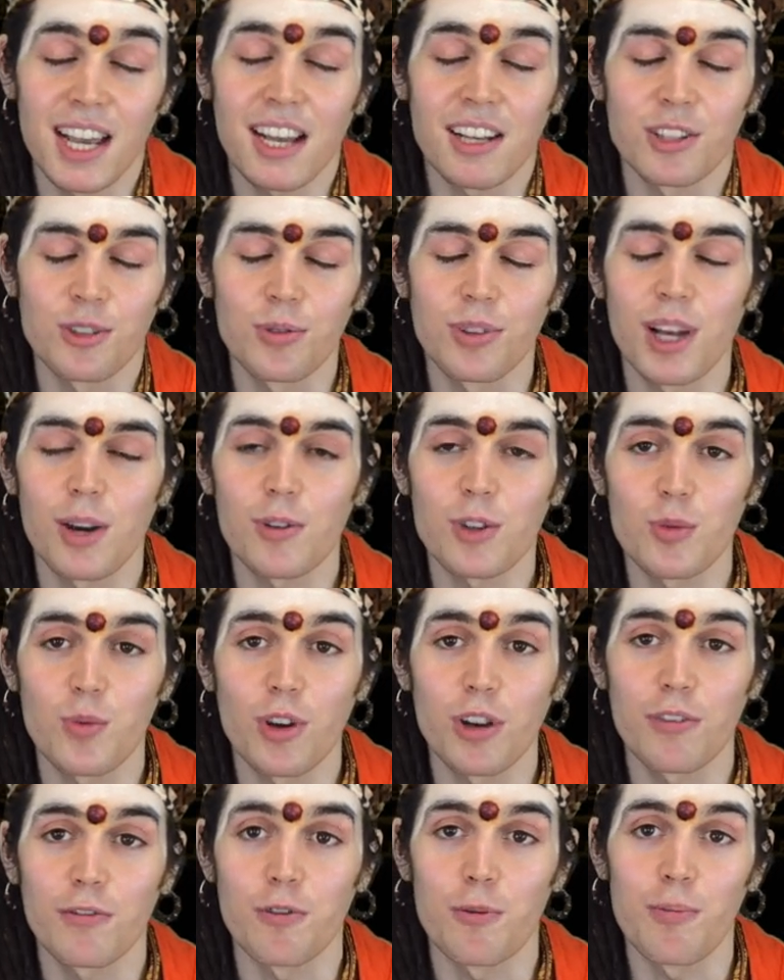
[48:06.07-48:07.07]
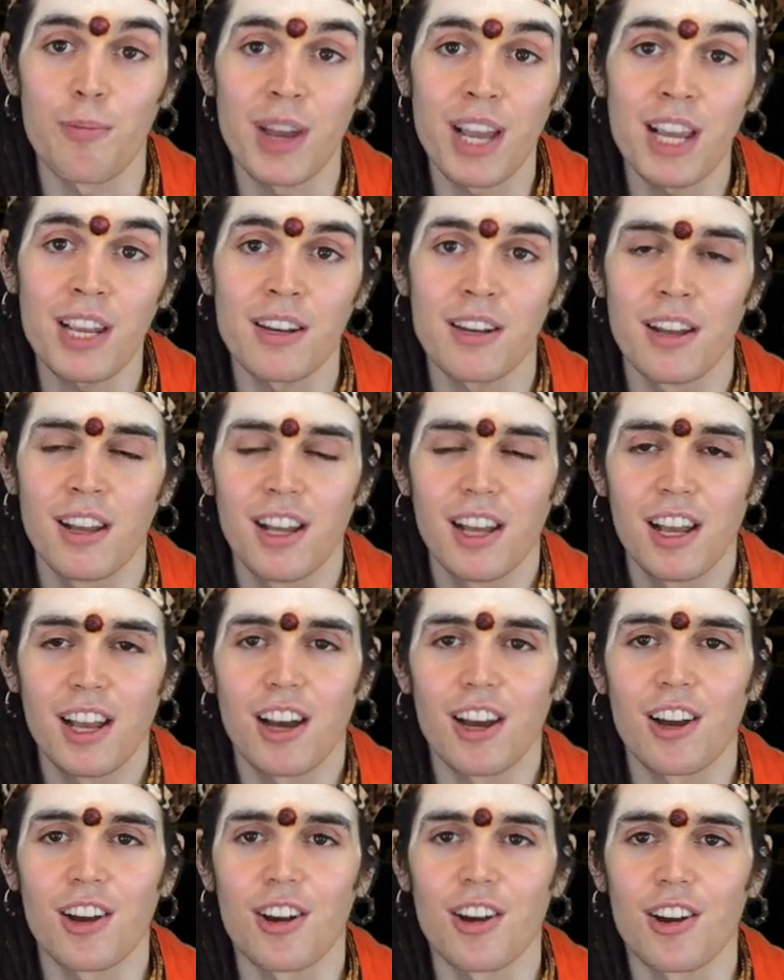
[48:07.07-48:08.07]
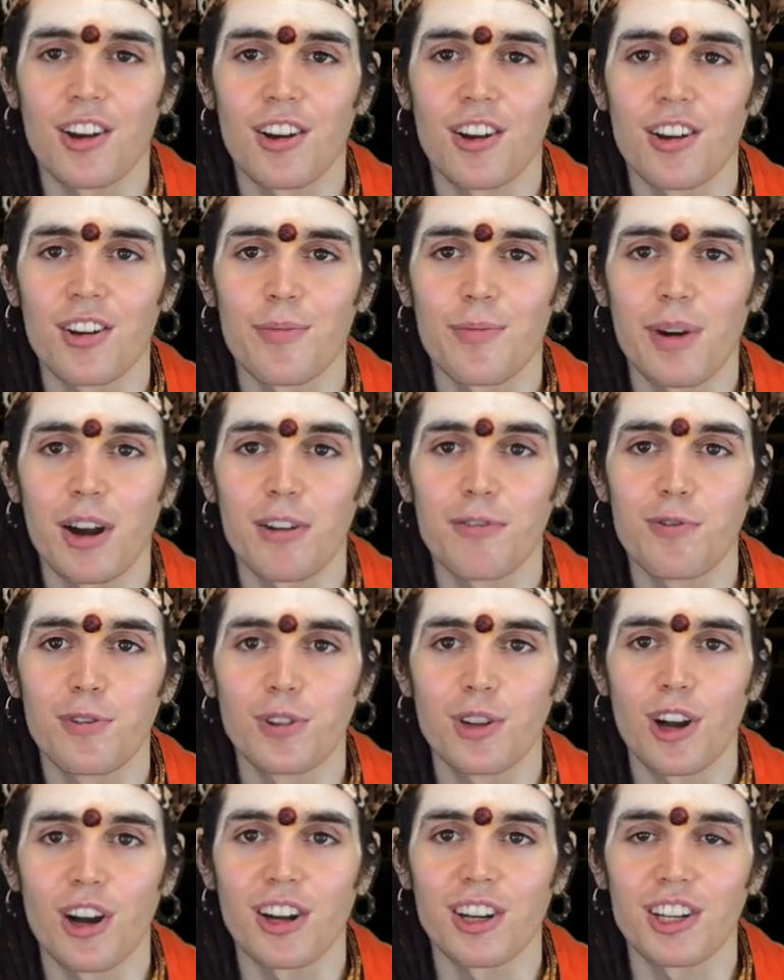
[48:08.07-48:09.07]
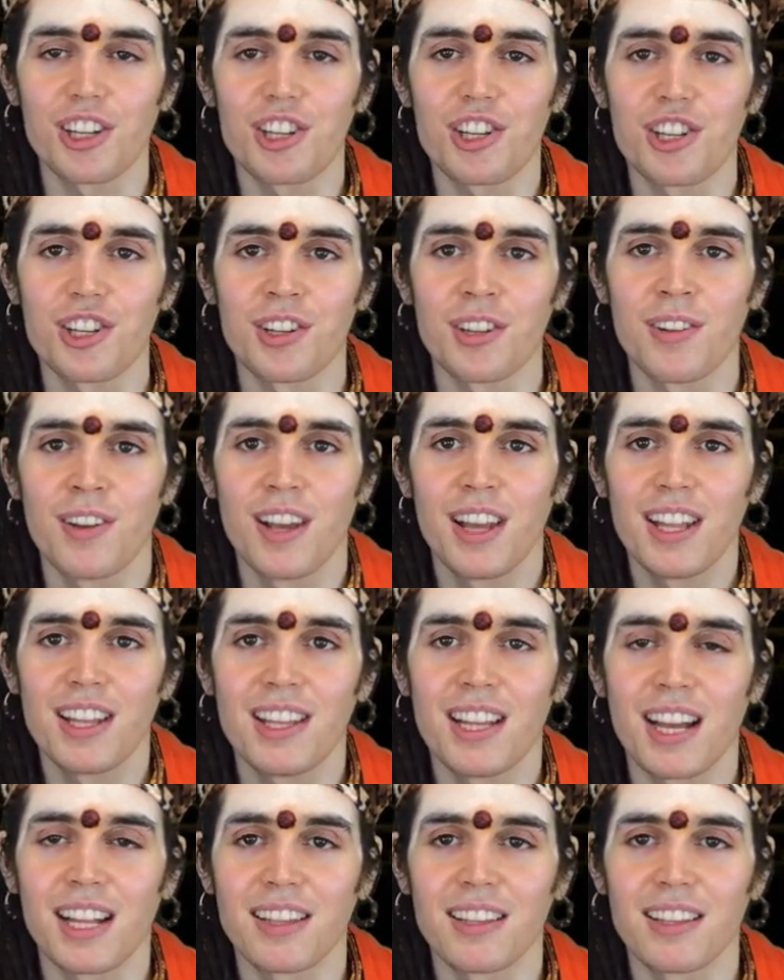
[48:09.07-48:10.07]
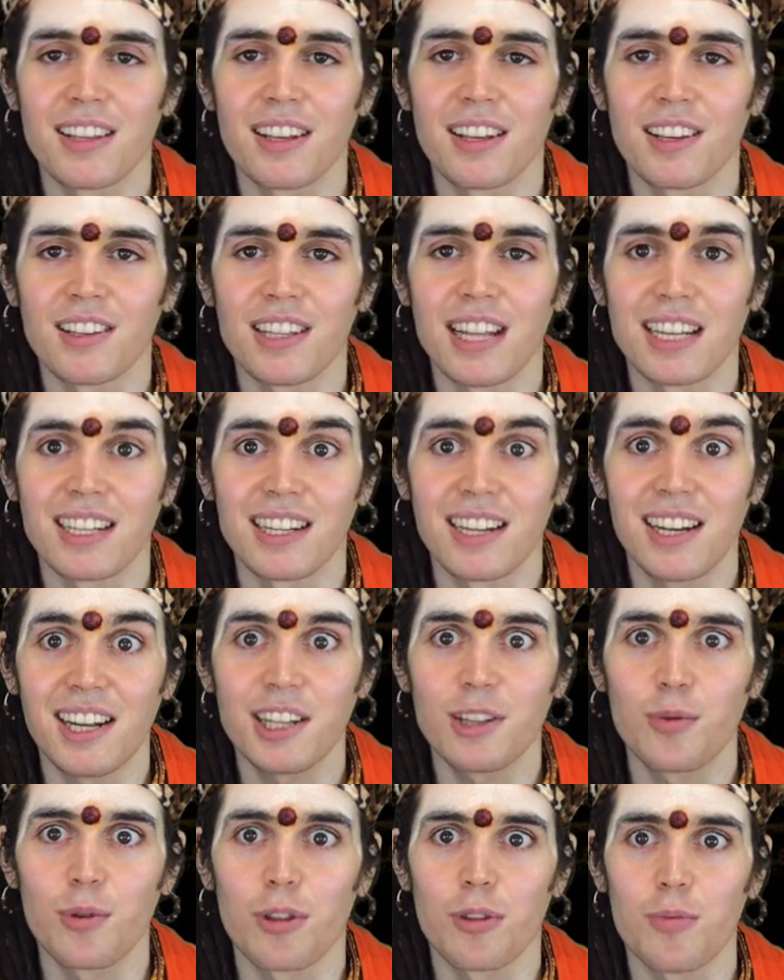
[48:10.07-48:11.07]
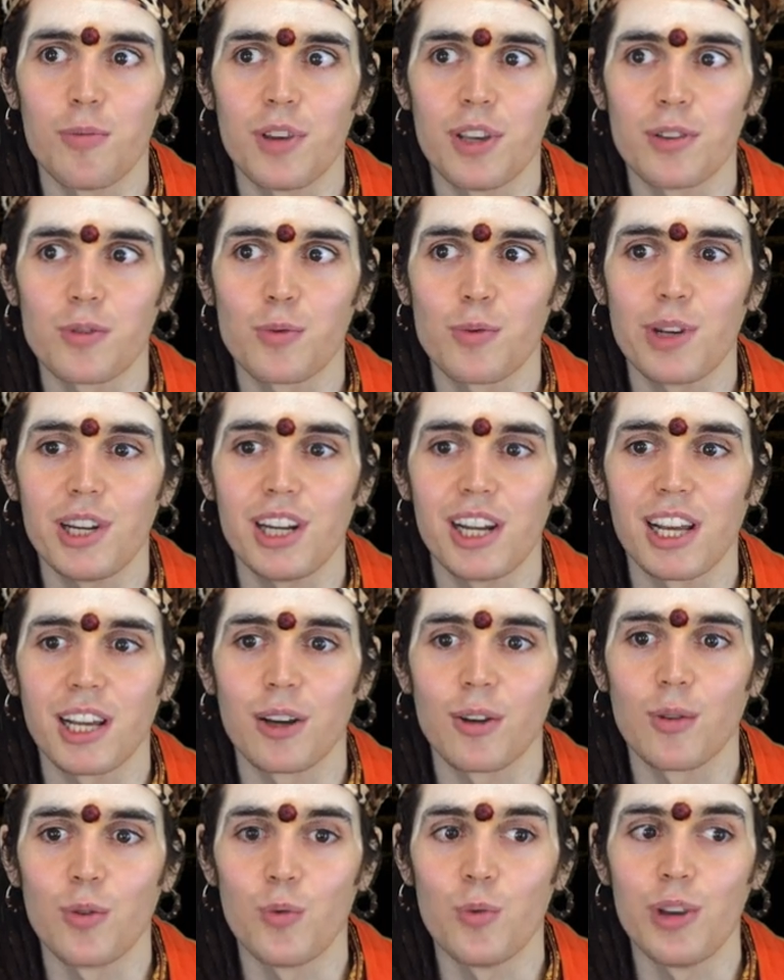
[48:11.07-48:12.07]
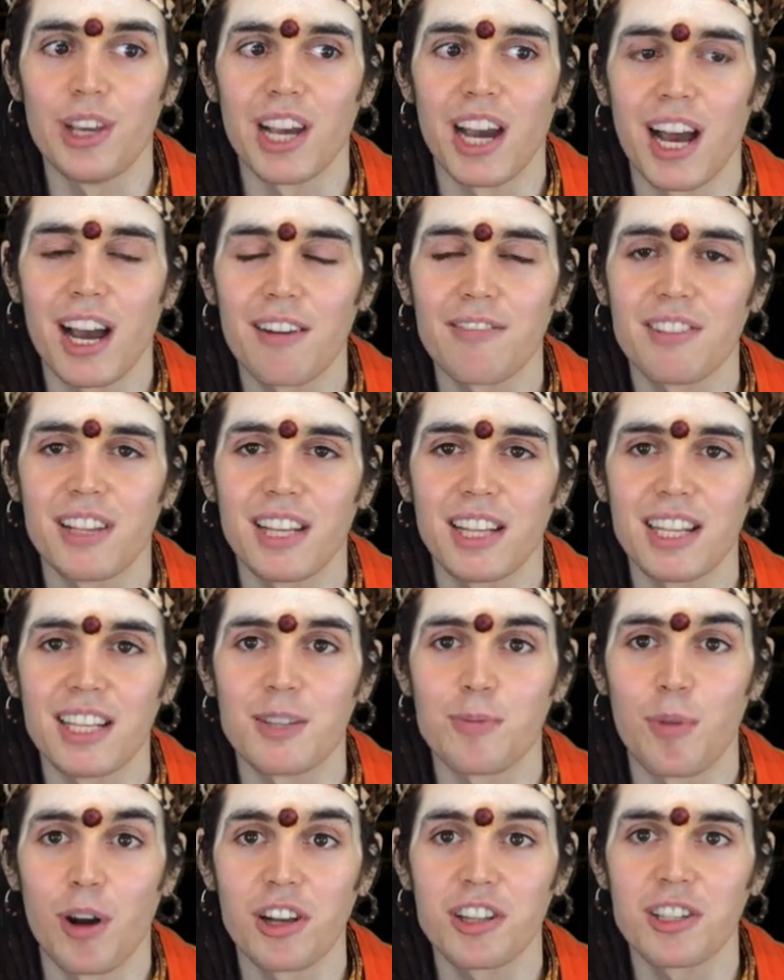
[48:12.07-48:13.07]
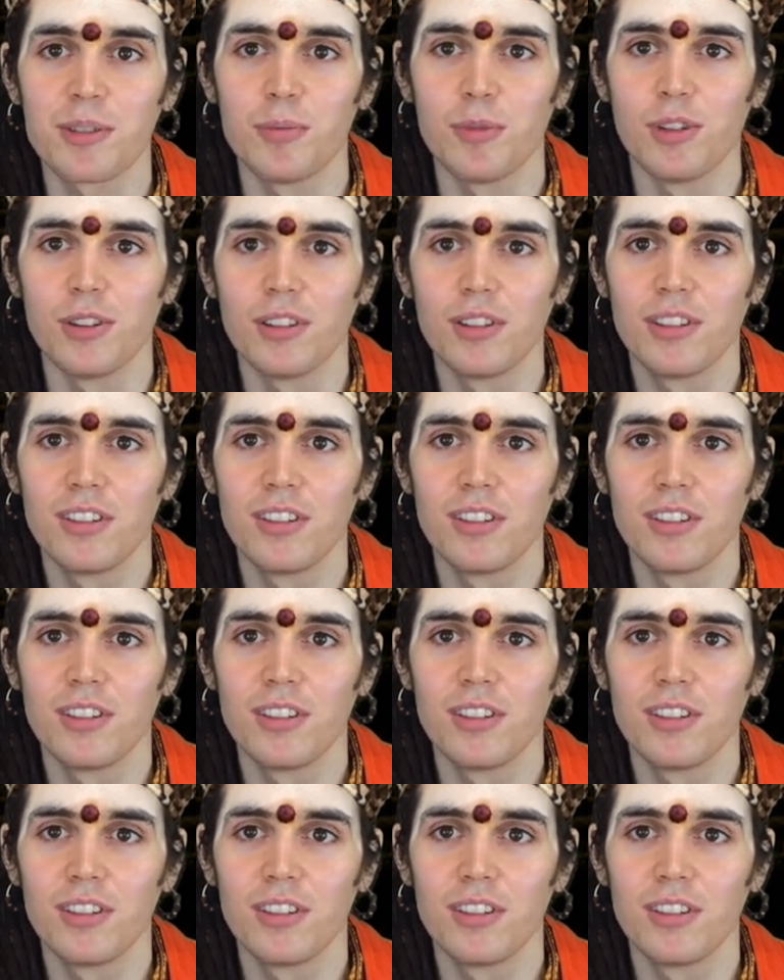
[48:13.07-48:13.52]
So that was one of the main powerful cognition that clicked with me. It's really like, it's possible.